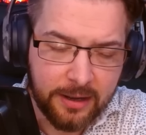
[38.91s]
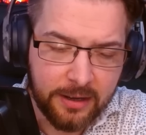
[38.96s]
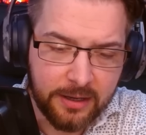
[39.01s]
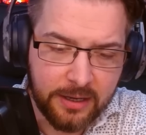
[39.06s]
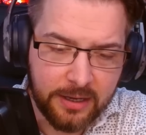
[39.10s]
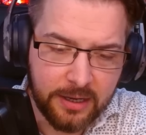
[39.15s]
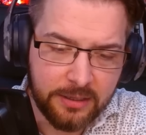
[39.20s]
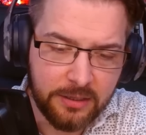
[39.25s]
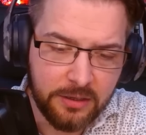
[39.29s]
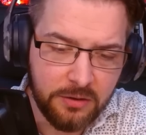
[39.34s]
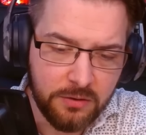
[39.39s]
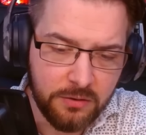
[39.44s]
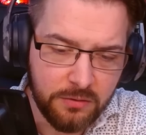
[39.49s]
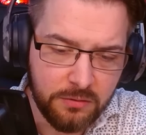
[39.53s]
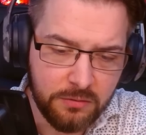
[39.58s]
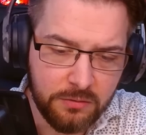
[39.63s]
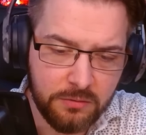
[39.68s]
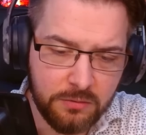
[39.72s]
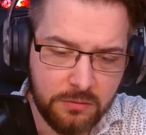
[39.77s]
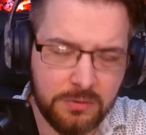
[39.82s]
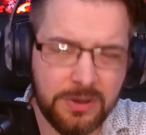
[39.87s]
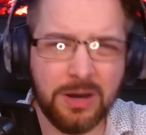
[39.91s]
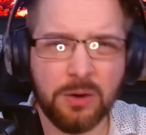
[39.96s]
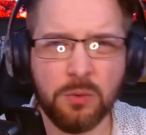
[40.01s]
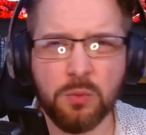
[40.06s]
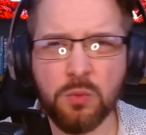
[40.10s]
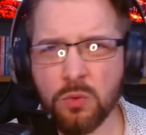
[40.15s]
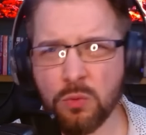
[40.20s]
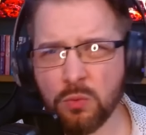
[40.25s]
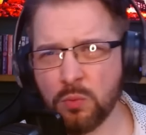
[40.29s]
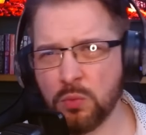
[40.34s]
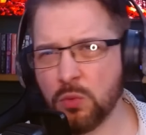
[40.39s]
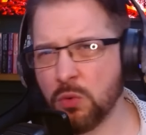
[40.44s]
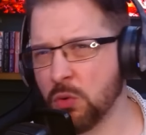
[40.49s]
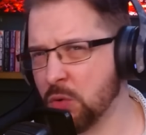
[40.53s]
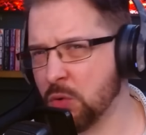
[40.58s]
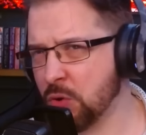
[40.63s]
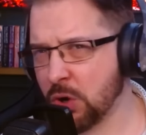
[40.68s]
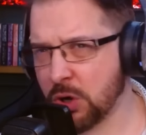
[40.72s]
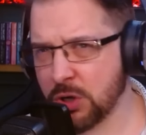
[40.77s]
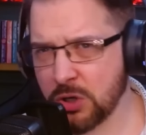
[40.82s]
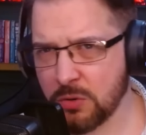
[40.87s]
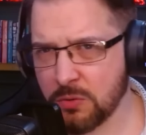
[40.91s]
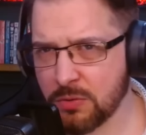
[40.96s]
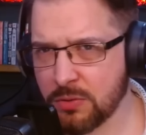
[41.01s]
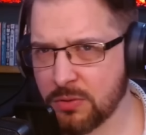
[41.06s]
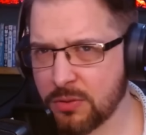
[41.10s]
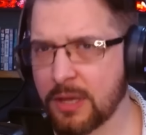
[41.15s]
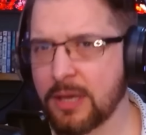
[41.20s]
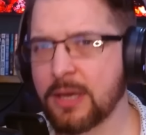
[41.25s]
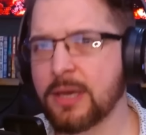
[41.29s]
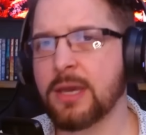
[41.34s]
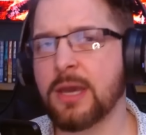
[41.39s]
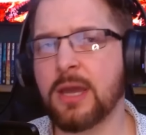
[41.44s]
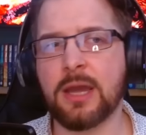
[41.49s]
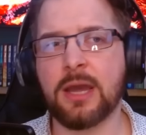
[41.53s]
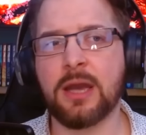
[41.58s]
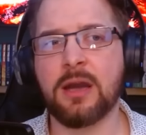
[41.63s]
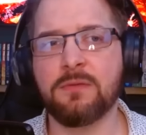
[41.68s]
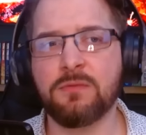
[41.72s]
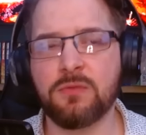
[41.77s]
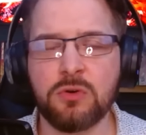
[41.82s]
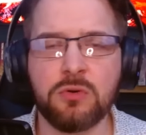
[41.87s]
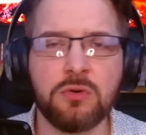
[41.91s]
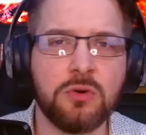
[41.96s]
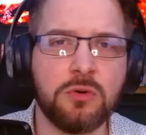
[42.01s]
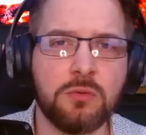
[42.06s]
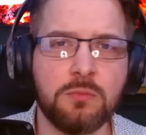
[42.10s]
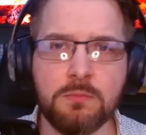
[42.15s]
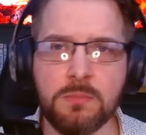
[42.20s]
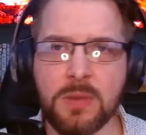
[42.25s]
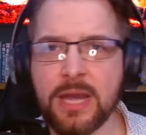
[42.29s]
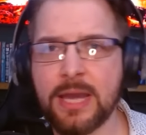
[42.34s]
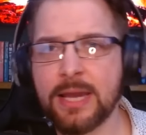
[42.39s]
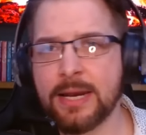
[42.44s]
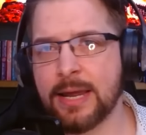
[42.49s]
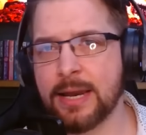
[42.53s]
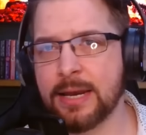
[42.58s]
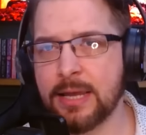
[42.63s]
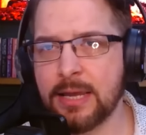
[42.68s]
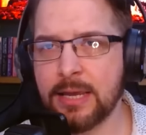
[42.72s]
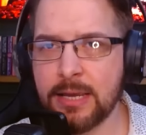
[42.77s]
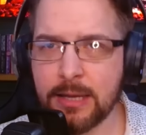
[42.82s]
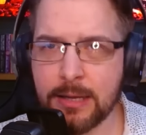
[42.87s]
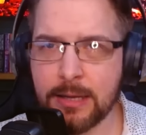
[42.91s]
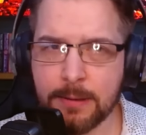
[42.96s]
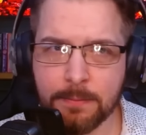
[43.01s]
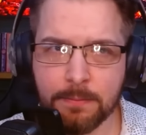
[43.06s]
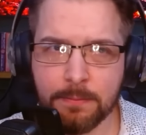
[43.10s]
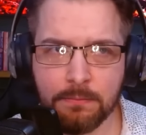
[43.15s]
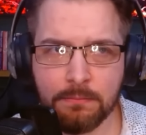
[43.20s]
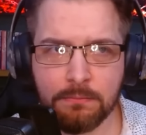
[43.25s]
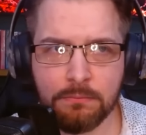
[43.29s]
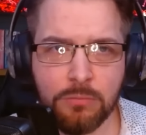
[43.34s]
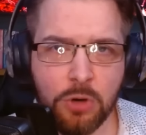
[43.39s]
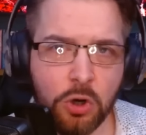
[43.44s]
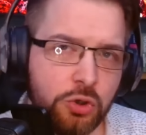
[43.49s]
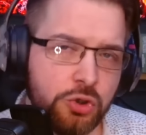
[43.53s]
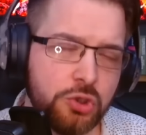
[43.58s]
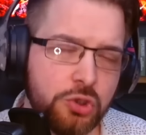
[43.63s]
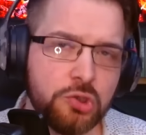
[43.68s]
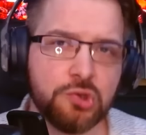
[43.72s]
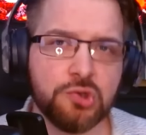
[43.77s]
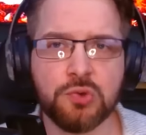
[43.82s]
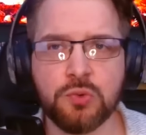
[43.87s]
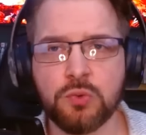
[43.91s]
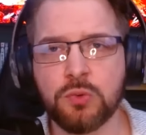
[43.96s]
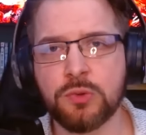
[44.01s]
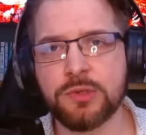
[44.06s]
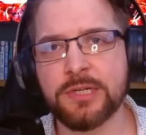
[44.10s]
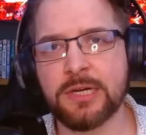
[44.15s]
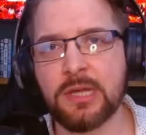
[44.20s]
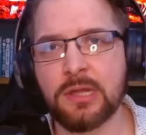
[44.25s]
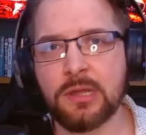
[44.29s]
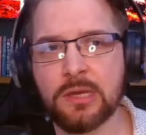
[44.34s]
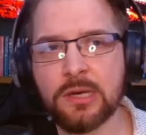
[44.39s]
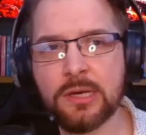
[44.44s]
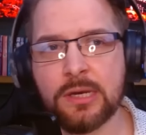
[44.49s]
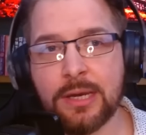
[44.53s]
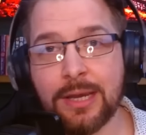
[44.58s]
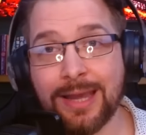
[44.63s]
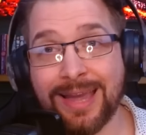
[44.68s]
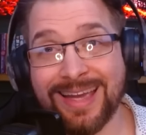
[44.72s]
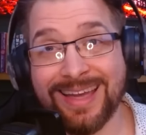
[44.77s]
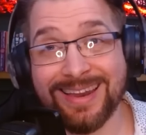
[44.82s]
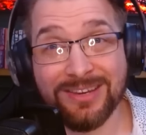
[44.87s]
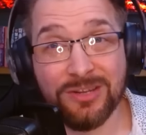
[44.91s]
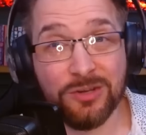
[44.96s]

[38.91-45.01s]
can you, what are you thinking? Have you made any motions towards anything? Can